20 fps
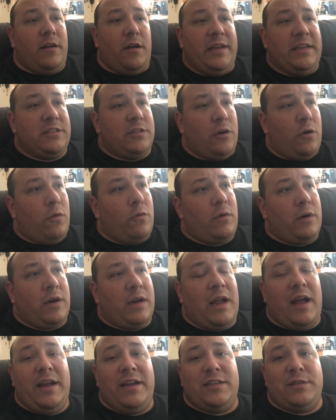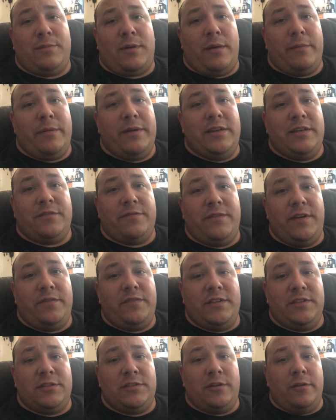He's an older guy. He's probably in his
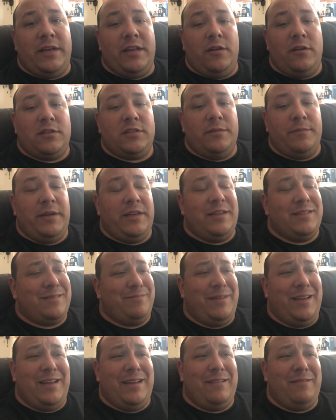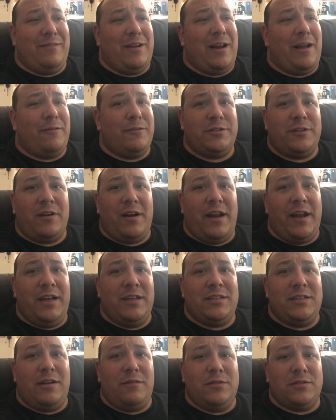50s, so he looks at me. He's like, man, when I was your
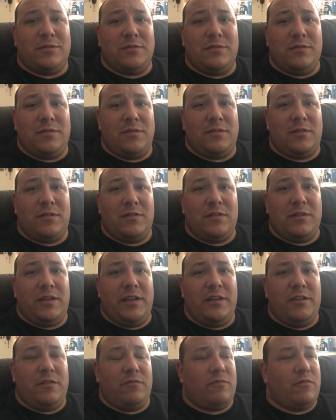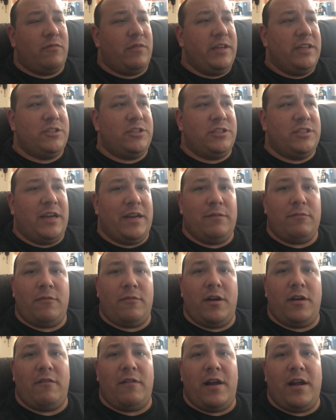age, I was in shape,
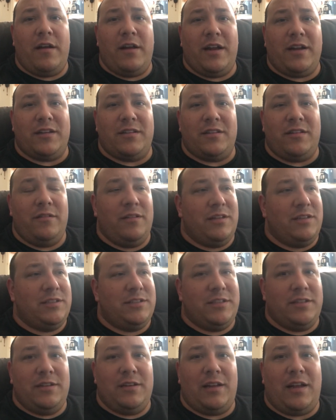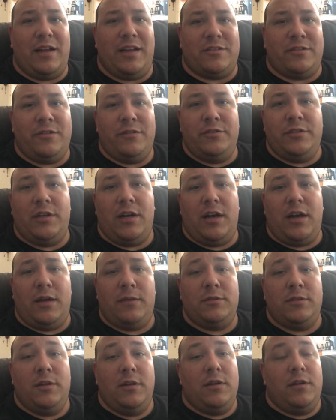running around. I could do this shit. I had 2
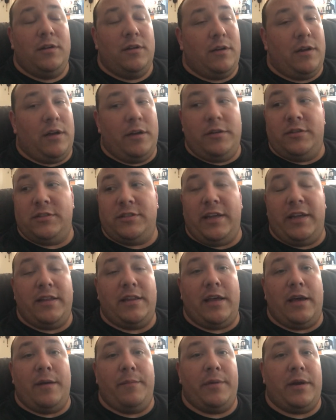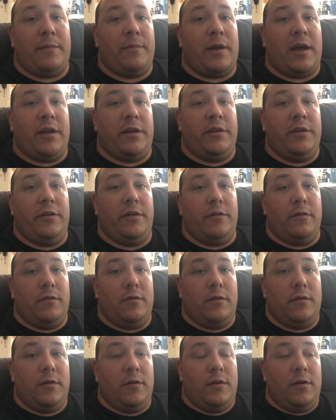jobs. I understand that, but I'm not you.
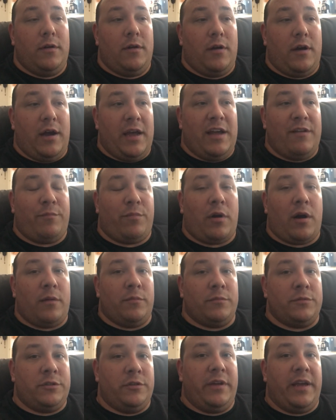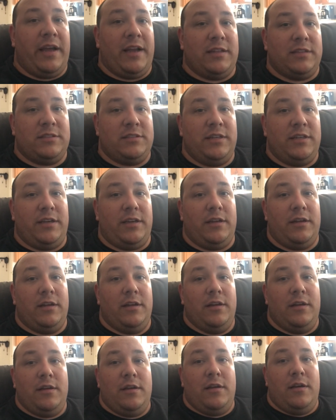I have problems you can't see.
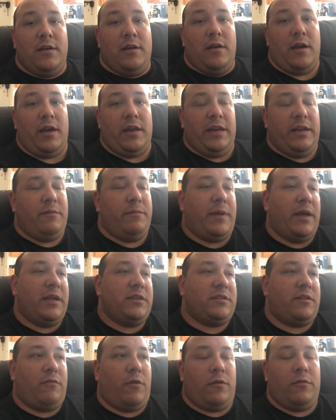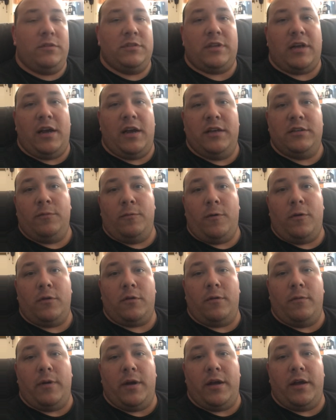And he basically rolled his eyes and
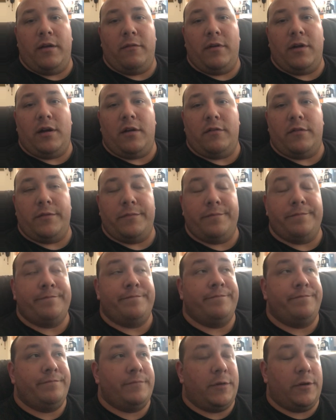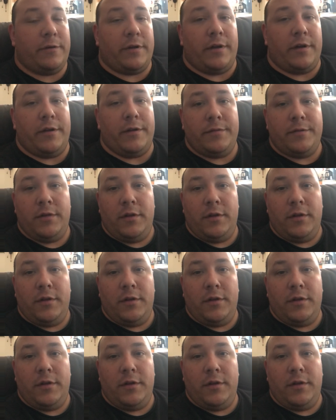walk away, whatever. Okay.